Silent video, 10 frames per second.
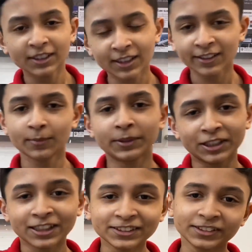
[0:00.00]
little bit of
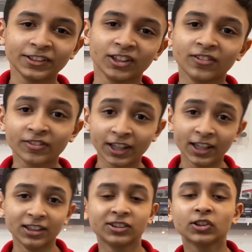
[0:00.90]
history of
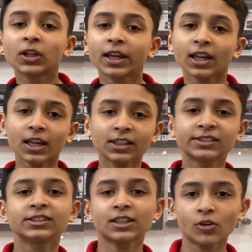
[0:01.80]
Kia. So Kia is
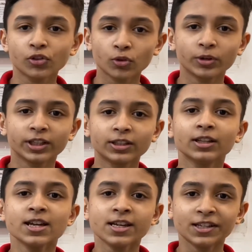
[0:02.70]
a South Korean
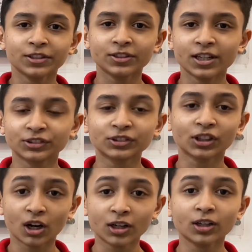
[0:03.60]
international
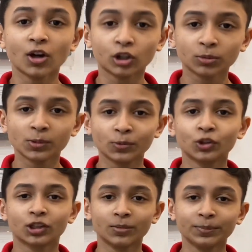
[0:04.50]
car automobile
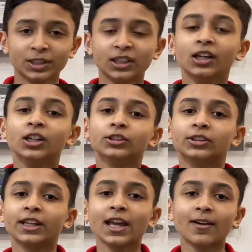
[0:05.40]
company. So
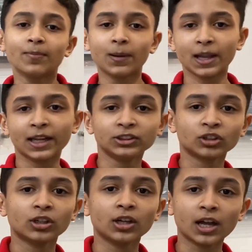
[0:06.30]
they have plants
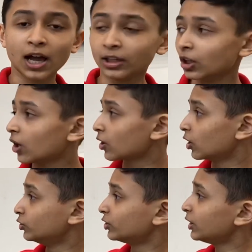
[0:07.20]
on a lot of
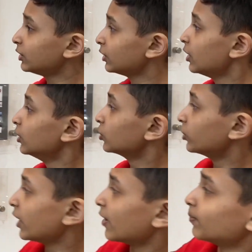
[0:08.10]
countries. So
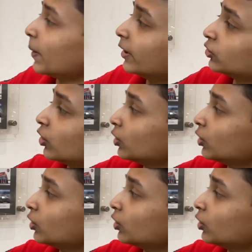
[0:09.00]
they have plants on